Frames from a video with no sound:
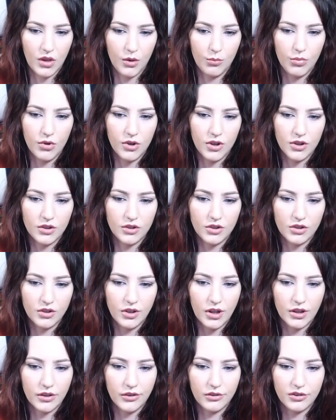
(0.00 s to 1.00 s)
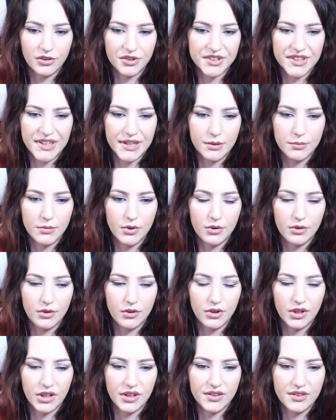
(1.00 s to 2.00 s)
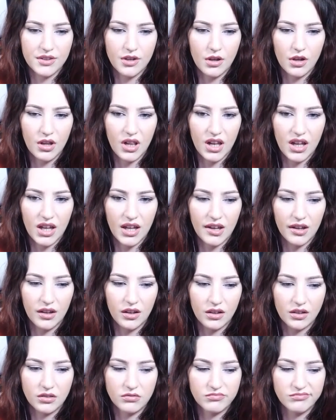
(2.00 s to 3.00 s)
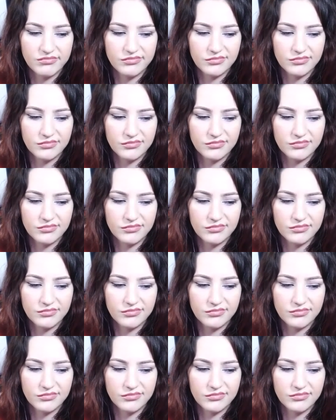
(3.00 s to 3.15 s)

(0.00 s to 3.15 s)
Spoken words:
But don't understand me wrong, it's not like...